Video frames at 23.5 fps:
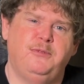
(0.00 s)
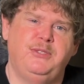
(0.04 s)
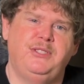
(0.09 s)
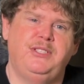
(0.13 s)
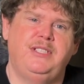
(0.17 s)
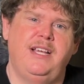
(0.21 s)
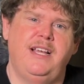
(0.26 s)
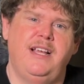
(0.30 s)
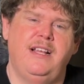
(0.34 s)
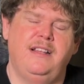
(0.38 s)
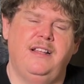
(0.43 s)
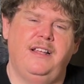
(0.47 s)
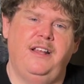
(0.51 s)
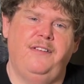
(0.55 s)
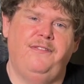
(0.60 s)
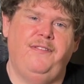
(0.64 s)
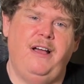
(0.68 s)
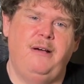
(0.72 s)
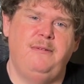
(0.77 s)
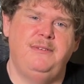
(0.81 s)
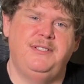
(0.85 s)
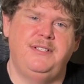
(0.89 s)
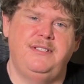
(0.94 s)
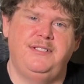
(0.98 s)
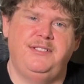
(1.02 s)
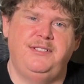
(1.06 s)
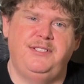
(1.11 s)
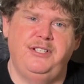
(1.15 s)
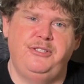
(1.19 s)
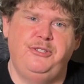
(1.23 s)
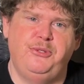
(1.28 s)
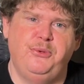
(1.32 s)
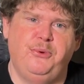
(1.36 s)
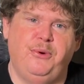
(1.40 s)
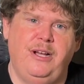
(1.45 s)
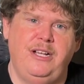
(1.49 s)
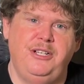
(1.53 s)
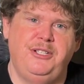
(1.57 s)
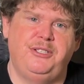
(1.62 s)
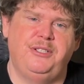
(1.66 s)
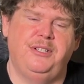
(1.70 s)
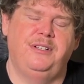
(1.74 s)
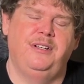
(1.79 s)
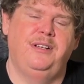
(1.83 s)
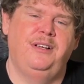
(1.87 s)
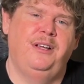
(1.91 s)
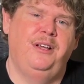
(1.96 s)
saying that if I was in a
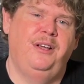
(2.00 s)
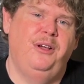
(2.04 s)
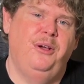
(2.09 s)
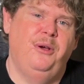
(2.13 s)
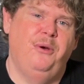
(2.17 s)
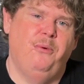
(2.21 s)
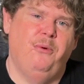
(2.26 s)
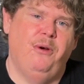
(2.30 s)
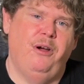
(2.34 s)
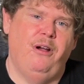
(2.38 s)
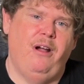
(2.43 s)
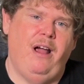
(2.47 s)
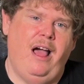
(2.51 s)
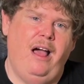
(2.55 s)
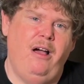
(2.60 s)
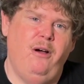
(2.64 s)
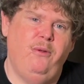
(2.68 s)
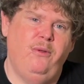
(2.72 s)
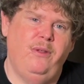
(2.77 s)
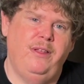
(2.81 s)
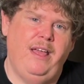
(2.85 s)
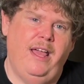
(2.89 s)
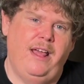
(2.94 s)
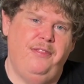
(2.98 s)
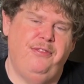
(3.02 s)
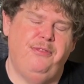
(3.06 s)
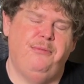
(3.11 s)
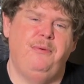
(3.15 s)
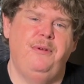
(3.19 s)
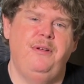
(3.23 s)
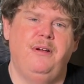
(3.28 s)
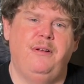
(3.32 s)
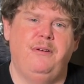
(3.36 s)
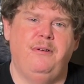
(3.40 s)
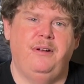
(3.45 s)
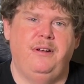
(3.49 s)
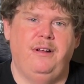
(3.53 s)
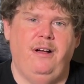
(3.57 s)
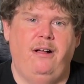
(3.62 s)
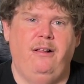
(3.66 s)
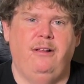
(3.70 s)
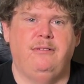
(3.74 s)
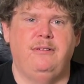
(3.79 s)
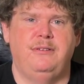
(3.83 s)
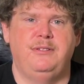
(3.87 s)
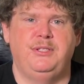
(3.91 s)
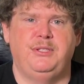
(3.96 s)
situation where I only had
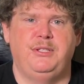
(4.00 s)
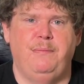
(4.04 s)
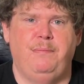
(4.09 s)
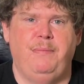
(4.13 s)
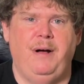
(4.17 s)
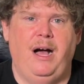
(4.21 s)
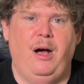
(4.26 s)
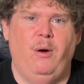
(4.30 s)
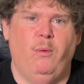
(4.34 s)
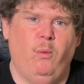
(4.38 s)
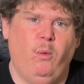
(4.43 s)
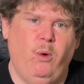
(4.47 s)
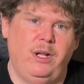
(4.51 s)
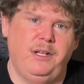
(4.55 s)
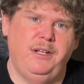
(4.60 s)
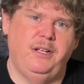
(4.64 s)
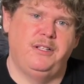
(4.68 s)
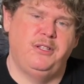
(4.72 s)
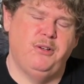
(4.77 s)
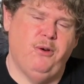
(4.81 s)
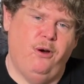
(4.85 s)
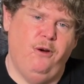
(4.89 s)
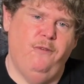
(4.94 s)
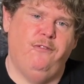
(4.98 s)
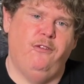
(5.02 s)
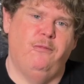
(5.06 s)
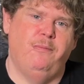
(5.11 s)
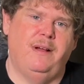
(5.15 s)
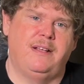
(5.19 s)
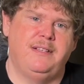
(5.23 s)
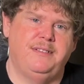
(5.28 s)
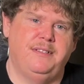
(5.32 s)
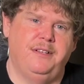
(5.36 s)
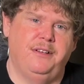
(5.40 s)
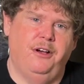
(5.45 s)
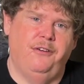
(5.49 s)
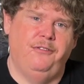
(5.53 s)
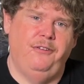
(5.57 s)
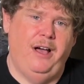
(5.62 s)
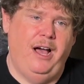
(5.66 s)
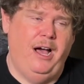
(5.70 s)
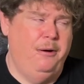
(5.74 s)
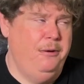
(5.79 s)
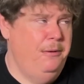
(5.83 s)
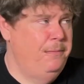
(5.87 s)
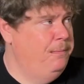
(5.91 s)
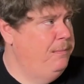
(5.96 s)
$300 to buy one guitar for myself,
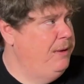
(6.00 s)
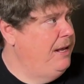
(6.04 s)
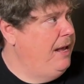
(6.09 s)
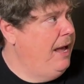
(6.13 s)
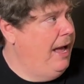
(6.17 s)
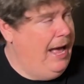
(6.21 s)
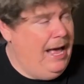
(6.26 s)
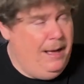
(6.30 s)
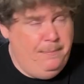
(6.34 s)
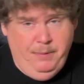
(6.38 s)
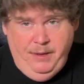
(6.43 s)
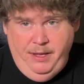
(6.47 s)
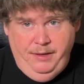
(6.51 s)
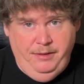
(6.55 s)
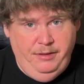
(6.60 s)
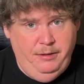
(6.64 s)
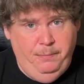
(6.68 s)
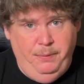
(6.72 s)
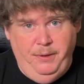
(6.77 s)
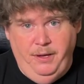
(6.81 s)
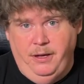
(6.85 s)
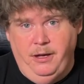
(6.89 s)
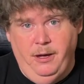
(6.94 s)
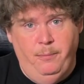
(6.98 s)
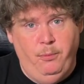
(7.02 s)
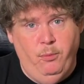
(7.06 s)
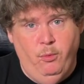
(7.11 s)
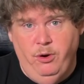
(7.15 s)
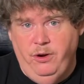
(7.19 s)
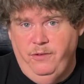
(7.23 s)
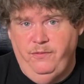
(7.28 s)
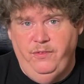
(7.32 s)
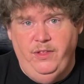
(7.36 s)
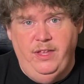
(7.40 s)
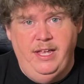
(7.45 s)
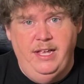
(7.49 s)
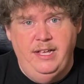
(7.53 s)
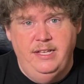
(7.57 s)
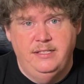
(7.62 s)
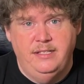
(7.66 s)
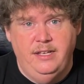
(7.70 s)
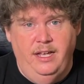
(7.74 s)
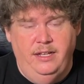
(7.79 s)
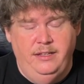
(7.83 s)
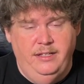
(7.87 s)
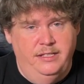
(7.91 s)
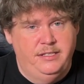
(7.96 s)
I would be happy to pick up one of these,
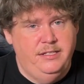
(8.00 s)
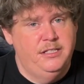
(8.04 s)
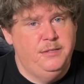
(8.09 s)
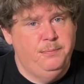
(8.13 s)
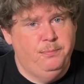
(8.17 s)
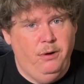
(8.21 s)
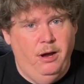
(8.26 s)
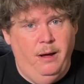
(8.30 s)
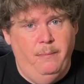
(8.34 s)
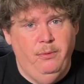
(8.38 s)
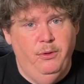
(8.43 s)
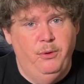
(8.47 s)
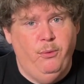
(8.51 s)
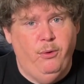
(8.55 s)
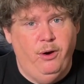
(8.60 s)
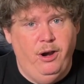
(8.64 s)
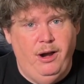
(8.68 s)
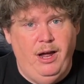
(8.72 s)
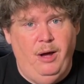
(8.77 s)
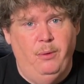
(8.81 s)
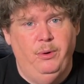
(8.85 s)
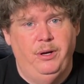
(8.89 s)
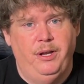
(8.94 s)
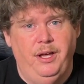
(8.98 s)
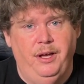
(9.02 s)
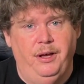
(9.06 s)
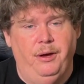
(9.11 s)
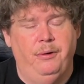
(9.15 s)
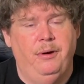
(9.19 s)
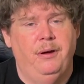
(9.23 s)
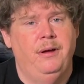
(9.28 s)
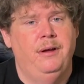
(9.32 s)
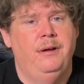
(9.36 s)
and this is probably where I would go.